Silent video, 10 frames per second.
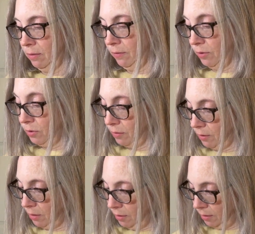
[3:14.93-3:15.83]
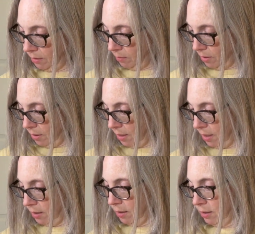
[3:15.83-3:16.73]
I'm going to
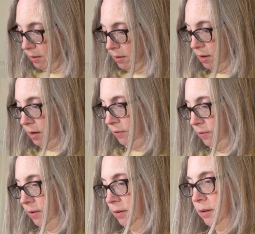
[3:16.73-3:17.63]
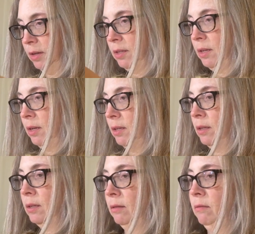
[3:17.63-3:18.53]
take this off because it
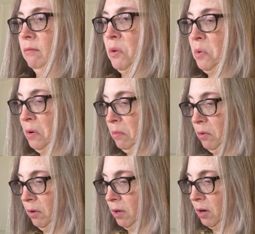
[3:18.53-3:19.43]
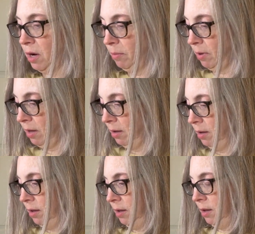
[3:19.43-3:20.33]
is horrible and crappy.
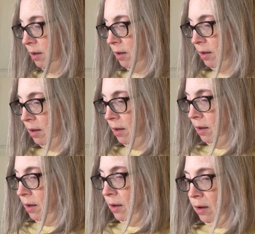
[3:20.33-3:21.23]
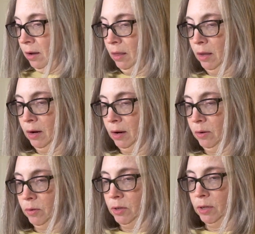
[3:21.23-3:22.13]
And then I
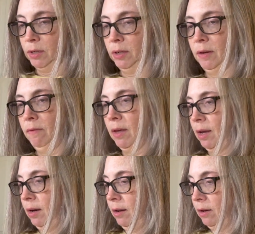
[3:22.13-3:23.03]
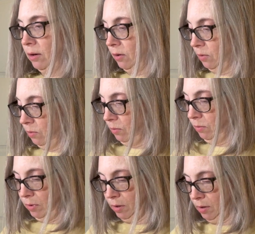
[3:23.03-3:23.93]
will just leave that
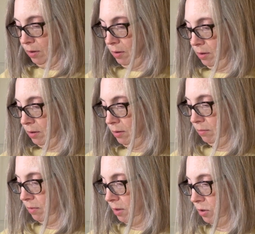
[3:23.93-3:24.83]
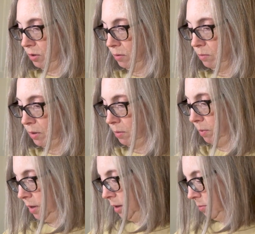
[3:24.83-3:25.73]
alone. Make sure my
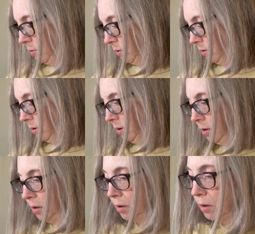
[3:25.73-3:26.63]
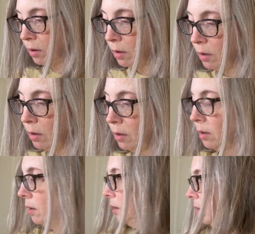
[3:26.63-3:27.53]
paper,
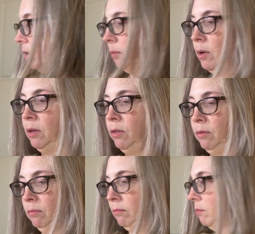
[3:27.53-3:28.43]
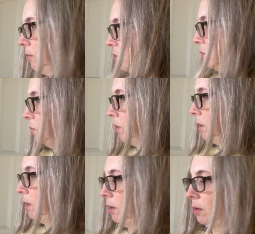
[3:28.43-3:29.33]
I'm going to shorten
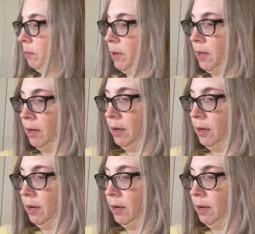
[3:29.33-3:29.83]
it a little bit.